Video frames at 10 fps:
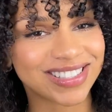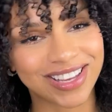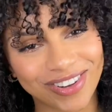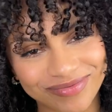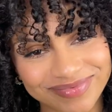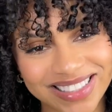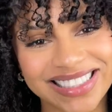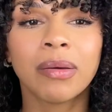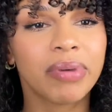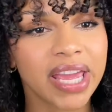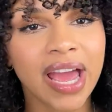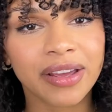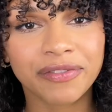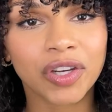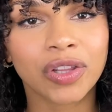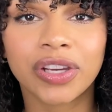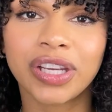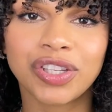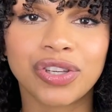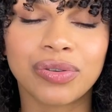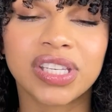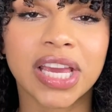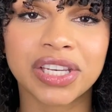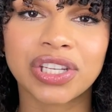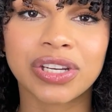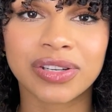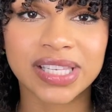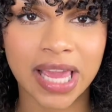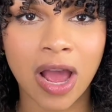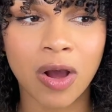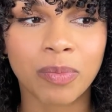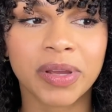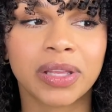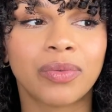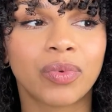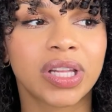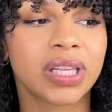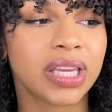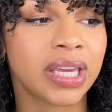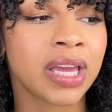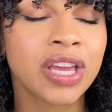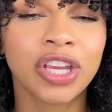So, but yeah, if you're looking to tend to your scalp and really,